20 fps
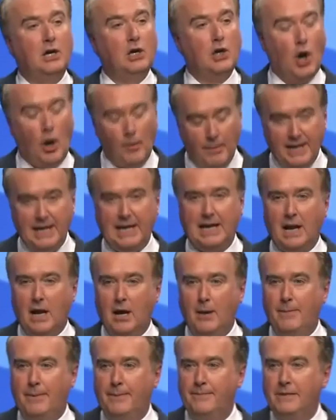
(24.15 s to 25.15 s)
Comedy
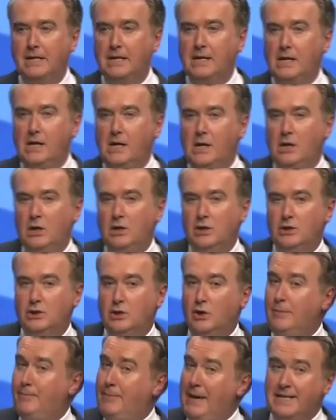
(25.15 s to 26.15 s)
Club, so
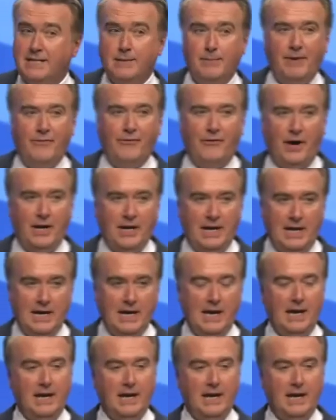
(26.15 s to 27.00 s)
he'd better be funny.